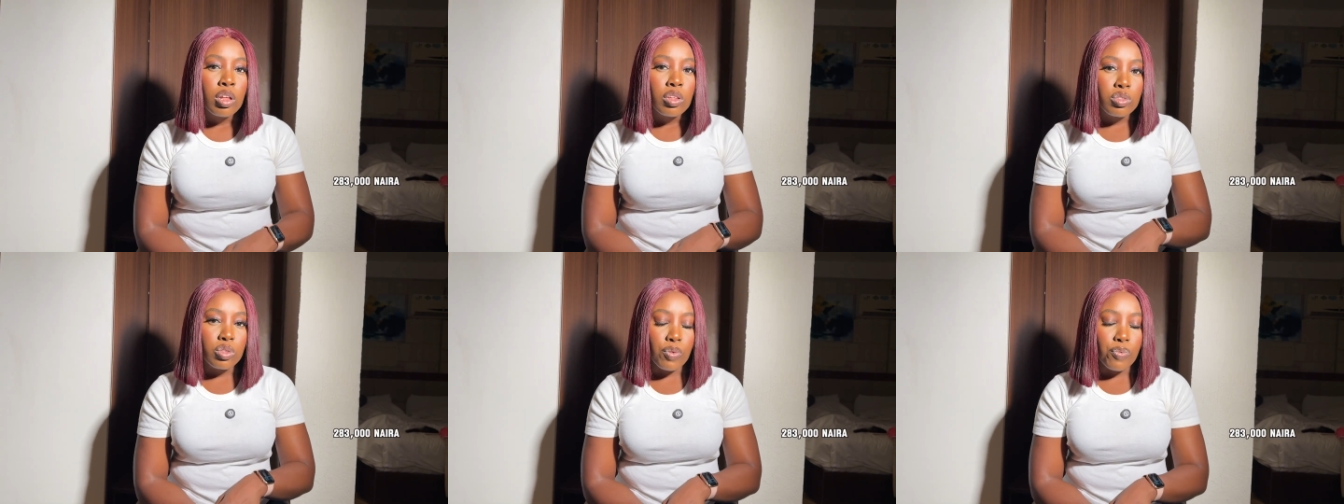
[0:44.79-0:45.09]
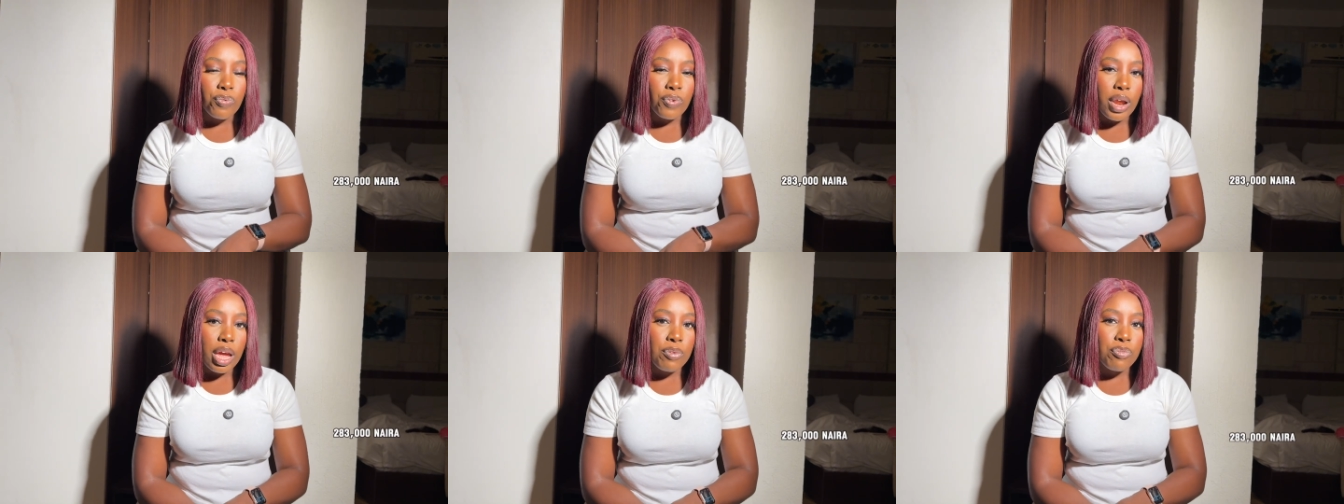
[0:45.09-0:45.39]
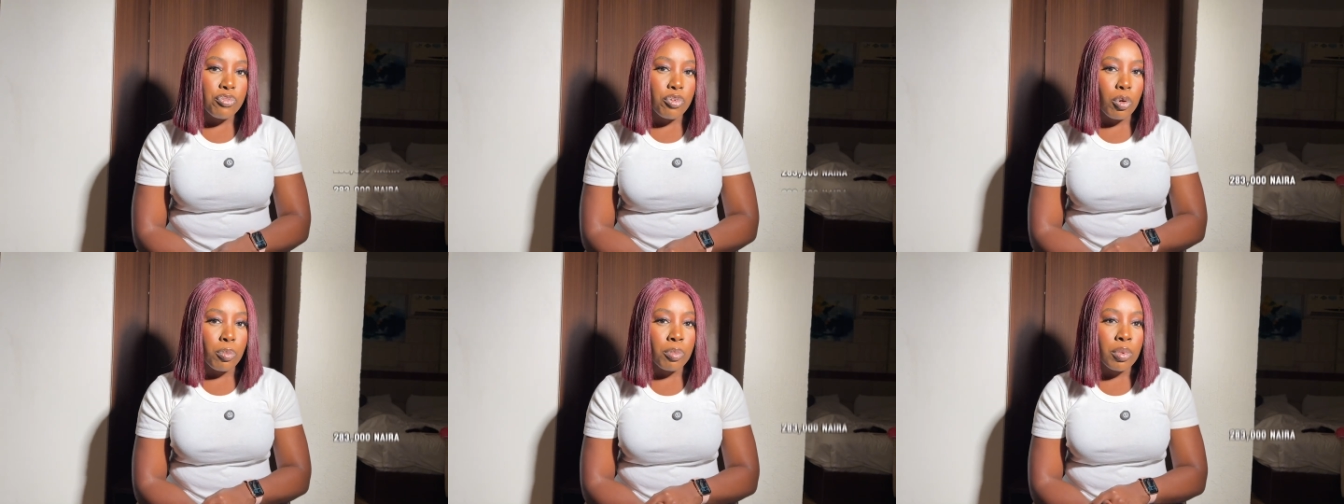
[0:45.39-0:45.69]
to fly
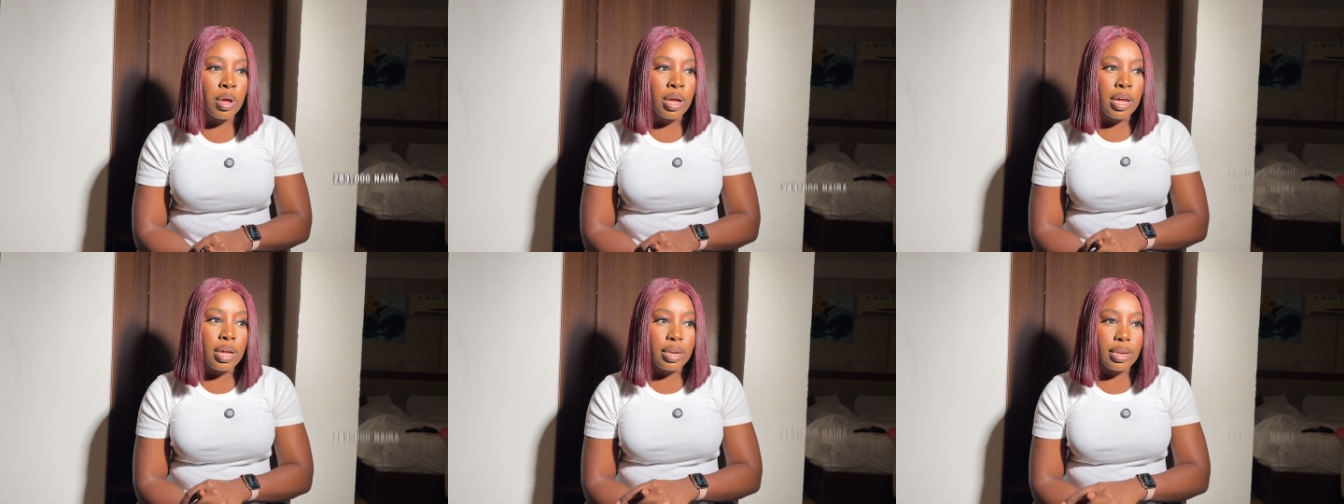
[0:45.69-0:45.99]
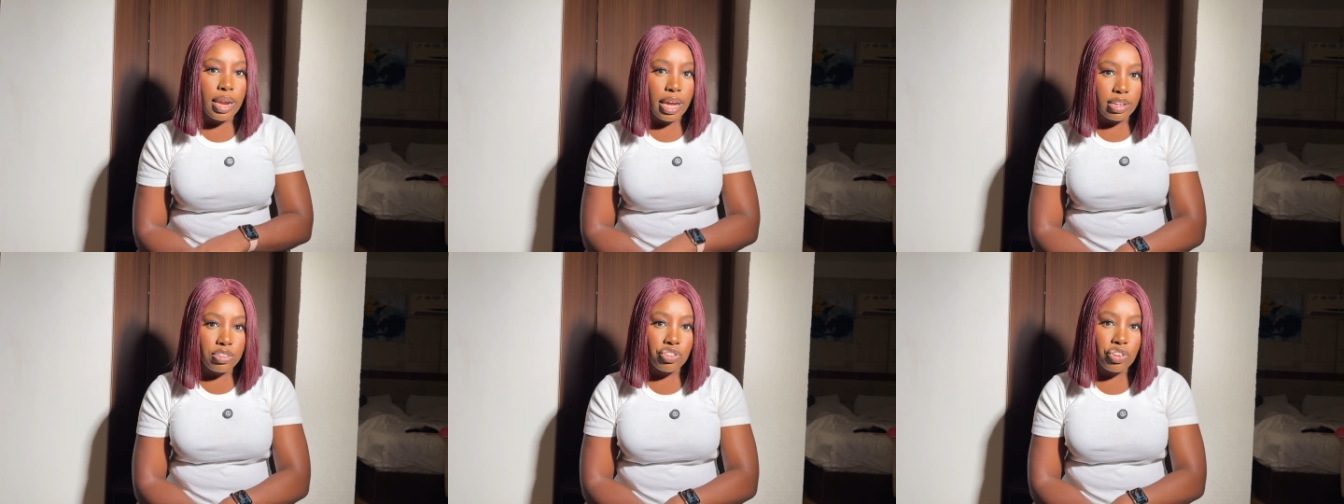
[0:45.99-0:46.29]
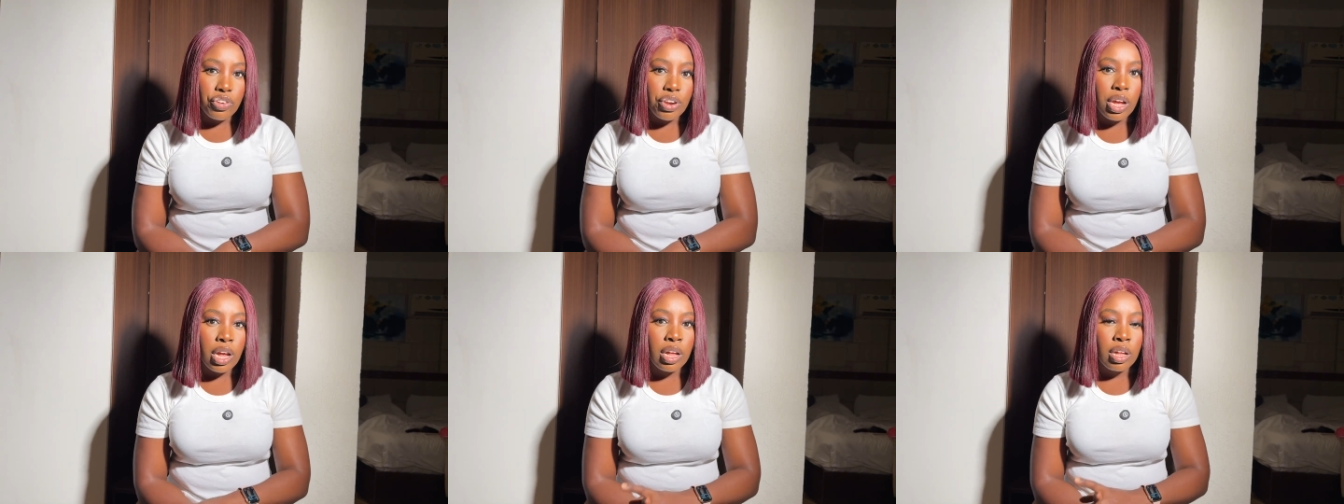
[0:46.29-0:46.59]
from
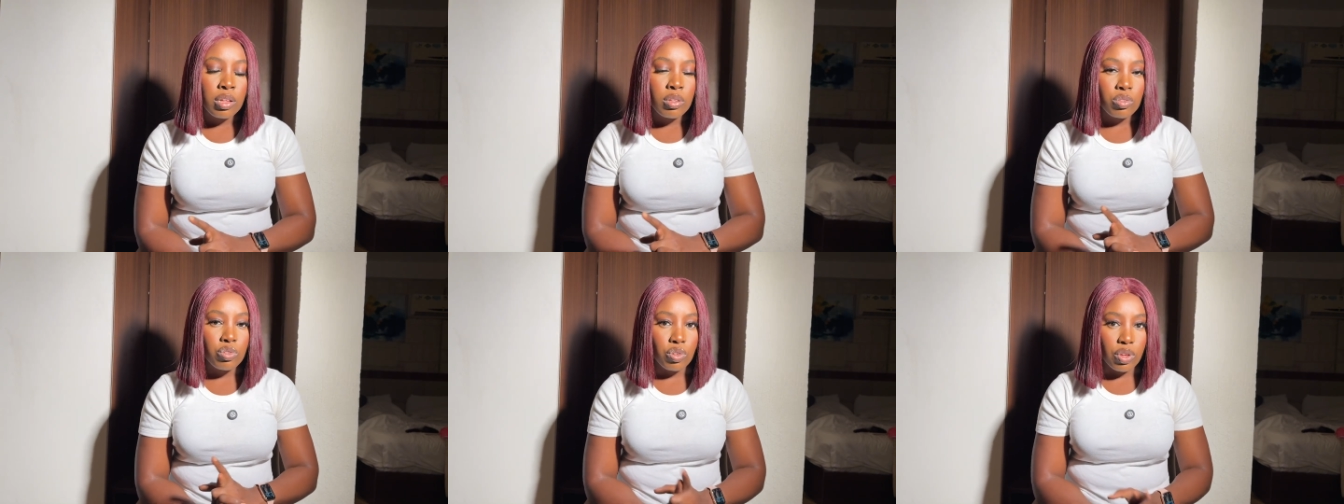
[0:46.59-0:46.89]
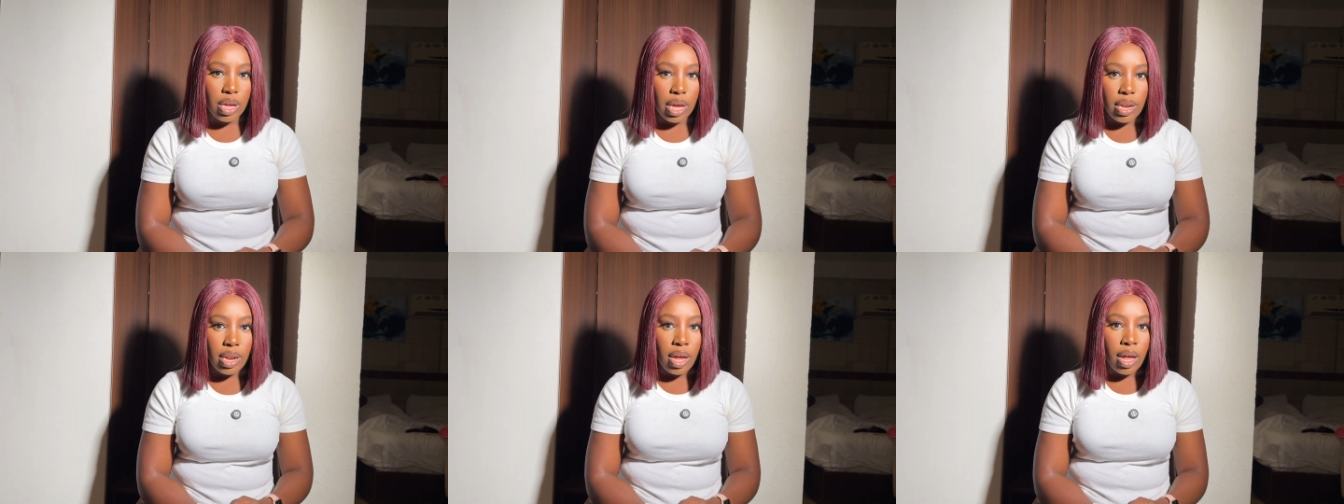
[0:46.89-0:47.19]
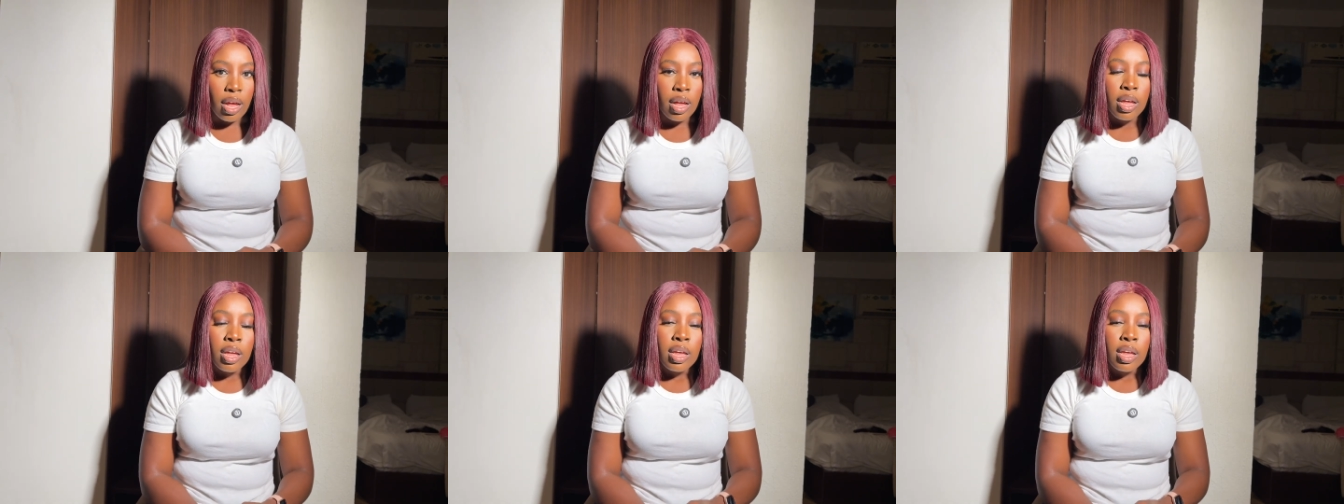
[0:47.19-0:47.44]
Nigeria to Ghana.